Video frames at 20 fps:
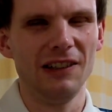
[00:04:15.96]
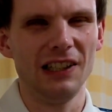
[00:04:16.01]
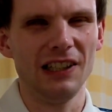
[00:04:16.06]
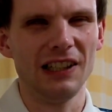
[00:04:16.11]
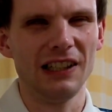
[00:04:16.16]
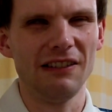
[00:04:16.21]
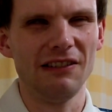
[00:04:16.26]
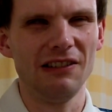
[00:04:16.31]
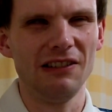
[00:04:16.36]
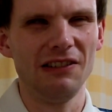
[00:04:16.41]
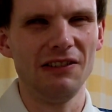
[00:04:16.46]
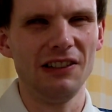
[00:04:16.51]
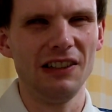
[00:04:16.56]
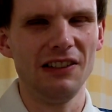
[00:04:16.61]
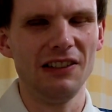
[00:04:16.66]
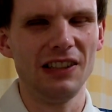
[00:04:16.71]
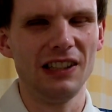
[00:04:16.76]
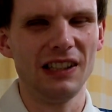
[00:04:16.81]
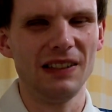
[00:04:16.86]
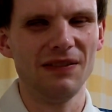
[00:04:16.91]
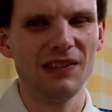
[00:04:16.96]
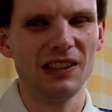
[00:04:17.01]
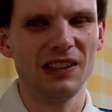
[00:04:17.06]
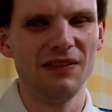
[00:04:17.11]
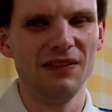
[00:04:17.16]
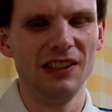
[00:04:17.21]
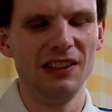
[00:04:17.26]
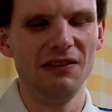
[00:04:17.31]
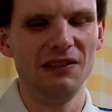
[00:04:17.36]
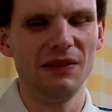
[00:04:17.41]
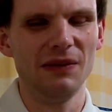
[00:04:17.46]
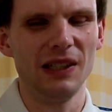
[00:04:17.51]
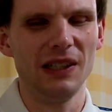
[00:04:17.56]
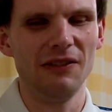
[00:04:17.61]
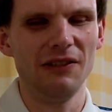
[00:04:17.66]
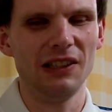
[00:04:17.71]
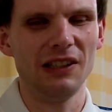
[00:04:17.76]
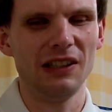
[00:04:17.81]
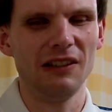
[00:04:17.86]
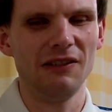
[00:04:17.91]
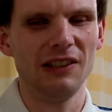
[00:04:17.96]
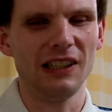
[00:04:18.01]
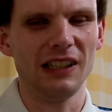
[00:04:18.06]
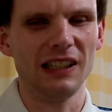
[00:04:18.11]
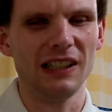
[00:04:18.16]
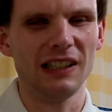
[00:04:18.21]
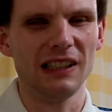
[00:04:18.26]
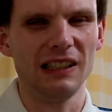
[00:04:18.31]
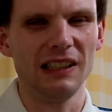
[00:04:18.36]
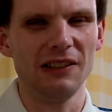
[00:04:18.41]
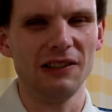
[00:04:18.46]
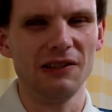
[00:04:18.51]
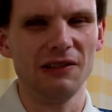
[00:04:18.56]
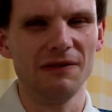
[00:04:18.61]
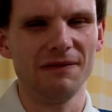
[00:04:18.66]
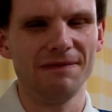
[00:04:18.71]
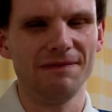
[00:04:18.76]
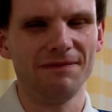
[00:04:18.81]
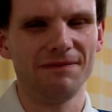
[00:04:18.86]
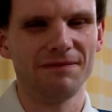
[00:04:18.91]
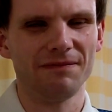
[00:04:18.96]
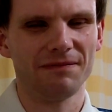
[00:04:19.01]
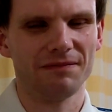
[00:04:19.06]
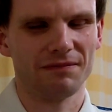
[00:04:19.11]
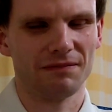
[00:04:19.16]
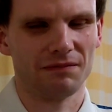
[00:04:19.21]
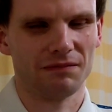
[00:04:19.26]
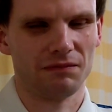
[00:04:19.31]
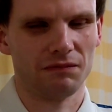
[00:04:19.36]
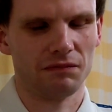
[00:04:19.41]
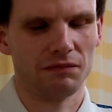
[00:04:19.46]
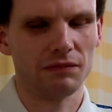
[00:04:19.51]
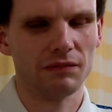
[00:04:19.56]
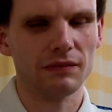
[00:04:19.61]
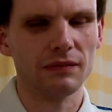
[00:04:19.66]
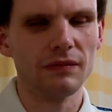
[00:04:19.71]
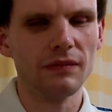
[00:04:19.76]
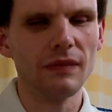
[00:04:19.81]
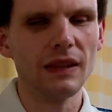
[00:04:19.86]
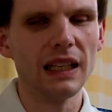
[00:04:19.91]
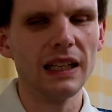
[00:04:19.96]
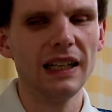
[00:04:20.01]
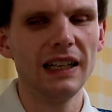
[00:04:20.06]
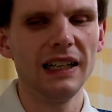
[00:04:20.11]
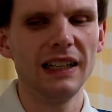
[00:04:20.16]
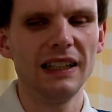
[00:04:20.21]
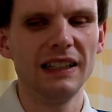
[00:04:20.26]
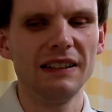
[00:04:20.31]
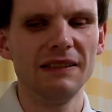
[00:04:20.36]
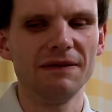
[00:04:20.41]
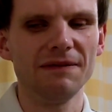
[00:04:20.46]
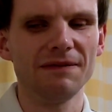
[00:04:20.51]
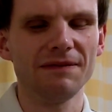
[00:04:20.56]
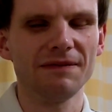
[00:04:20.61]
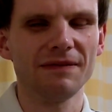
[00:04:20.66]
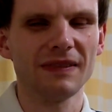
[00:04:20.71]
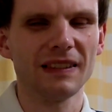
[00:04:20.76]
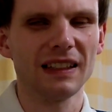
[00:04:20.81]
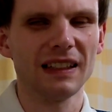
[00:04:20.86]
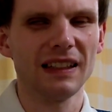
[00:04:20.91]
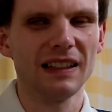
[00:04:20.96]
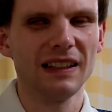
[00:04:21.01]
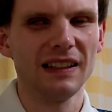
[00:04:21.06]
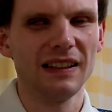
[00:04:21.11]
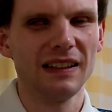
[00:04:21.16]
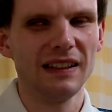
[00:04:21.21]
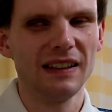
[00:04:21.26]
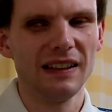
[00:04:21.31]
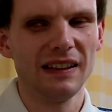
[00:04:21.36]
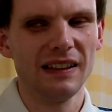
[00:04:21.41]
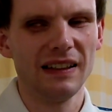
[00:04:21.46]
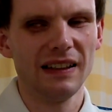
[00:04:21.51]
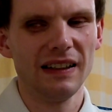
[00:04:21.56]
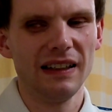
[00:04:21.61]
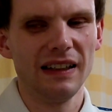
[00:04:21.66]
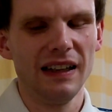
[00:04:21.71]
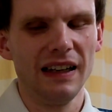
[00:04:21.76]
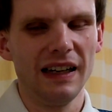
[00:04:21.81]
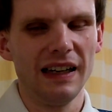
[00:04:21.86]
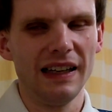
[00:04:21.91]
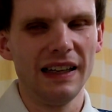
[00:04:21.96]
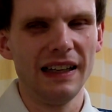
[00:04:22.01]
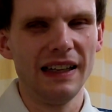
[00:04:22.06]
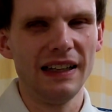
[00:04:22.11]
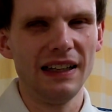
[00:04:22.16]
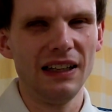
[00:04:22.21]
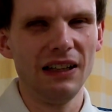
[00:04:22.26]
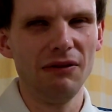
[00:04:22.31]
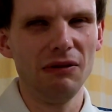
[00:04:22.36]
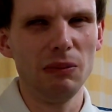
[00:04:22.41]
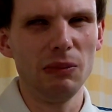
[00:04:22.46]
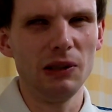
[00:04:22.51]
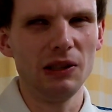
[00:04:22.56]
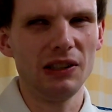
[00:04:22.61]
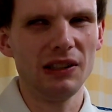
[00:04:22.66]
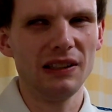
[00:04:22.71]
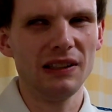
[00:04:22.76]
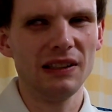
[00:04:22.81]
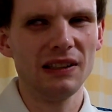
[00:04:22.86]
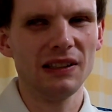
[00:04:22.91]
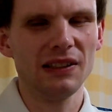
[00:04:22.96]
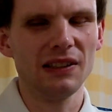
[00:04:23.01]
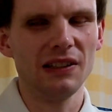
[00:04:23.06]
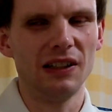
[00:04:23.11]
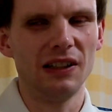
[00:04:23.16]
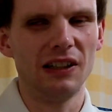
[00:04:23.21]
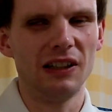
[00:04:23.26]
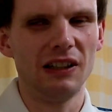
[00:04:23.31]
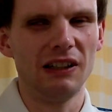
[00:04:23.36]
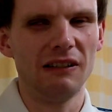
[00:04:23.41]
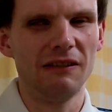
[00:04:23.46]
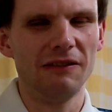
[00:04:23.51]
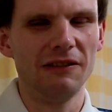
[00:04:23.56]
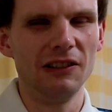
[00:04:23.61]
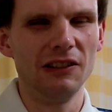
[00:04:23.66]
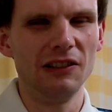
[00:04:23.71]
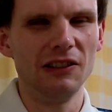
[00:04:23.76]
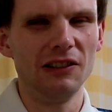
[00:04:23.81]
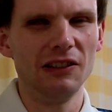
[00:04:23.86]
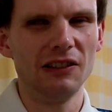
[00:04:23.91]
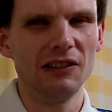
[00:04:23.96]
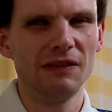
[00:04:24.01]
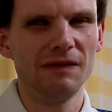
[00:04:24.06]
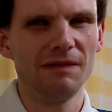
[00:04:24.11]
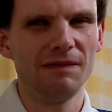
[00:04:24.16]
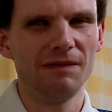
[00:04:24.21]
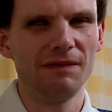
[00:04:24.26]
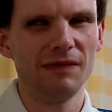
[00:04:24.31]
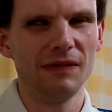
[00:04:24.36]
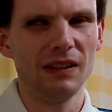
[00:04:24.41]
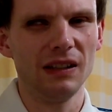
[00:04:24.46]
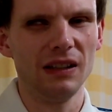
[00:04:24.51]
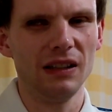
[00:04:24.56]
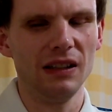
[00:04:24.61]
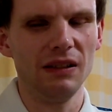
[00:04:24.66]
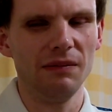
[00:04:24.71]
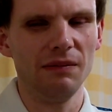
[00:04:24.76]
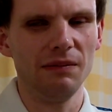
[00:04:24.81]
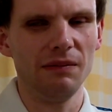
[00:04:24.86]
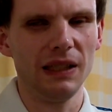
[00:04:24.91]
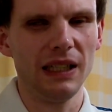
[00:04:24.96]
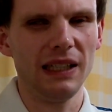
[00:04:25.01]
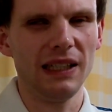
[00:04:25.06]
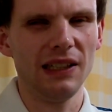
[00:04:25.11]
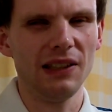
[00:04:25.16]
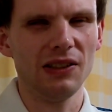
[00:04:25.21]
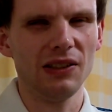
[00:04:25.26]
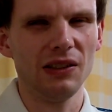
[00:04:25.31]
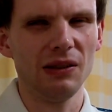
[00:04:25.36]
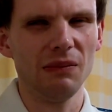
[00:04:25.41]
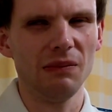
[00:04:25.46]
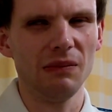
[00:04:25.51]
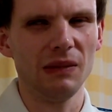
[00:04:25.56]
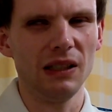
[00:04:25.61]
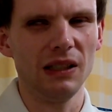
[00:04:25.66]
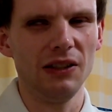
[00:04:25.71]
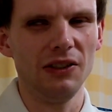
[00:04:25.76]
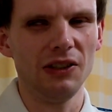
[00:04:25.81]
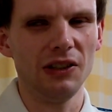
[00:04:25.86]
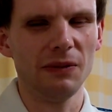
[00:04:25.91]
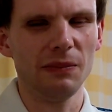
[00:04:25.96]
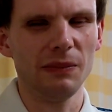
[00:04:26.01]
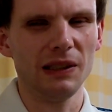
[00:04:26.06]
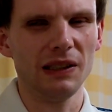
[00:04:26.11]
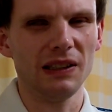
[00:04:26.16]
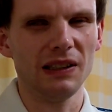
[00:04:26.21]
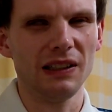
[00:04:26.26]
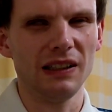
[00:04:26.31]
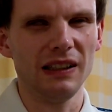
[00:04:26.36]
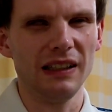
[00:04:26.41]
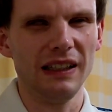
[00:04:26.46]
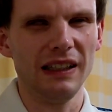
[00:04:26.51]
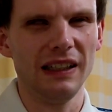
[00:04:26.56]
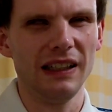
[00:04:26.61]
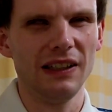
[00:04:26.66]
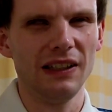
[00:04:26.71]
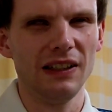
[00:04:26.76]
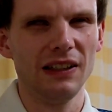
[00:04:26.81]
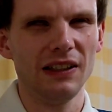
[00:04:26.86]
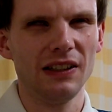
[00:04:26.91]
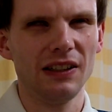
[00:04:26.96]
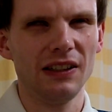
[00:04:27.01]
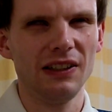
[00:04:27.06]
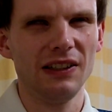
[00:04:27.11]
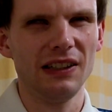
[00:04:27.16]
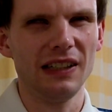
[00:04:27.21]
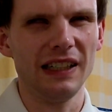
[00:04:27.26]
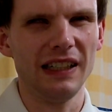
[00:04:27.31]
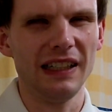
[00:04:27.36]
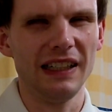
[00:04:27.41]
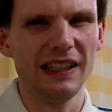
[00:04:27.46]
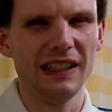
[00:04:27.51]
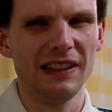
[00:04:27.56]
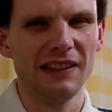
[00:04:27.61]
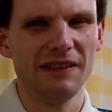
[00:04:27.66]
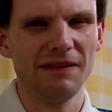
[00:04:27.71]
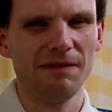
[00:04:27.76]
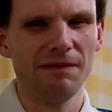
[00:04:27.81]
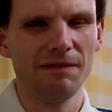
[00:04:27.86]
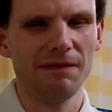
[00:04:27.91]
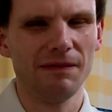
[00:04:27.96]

right arrow a few times to move them over to the right a little. And then the other buttons are for making some adjustments to the tone you hear.